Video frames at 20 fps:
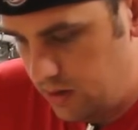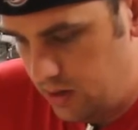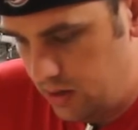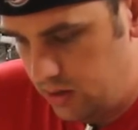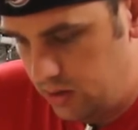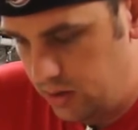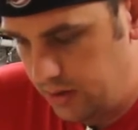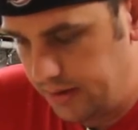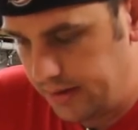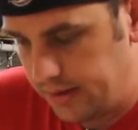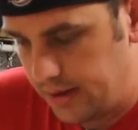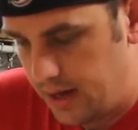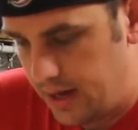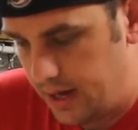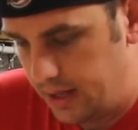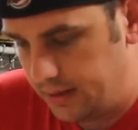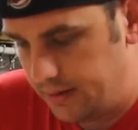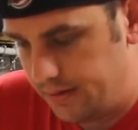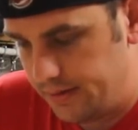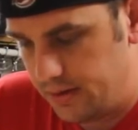it looks
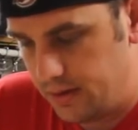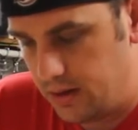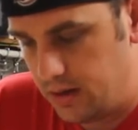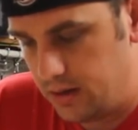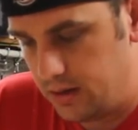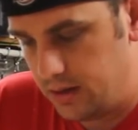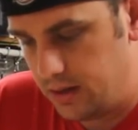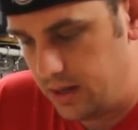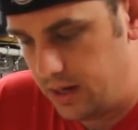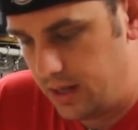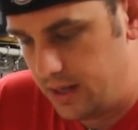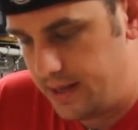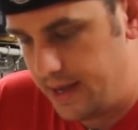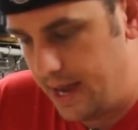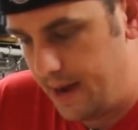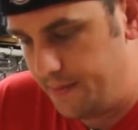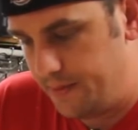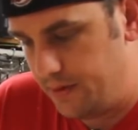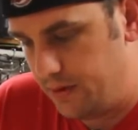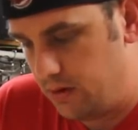like there's an
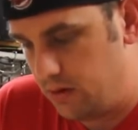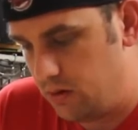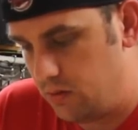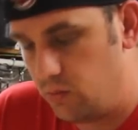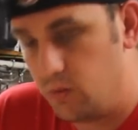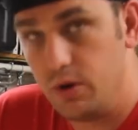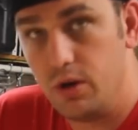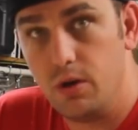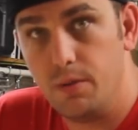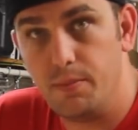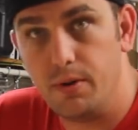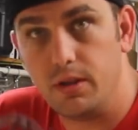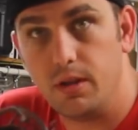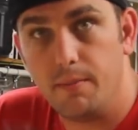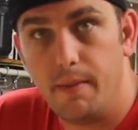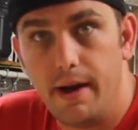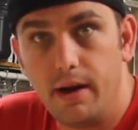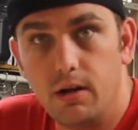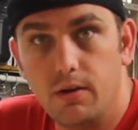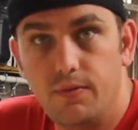adapter where you put
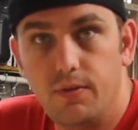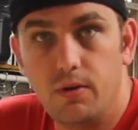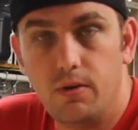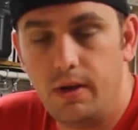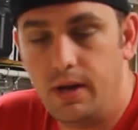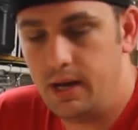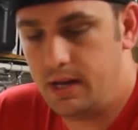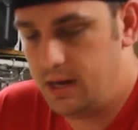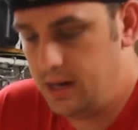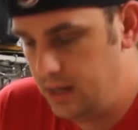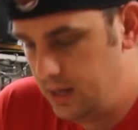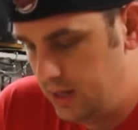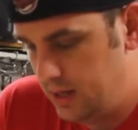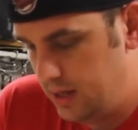the microphone at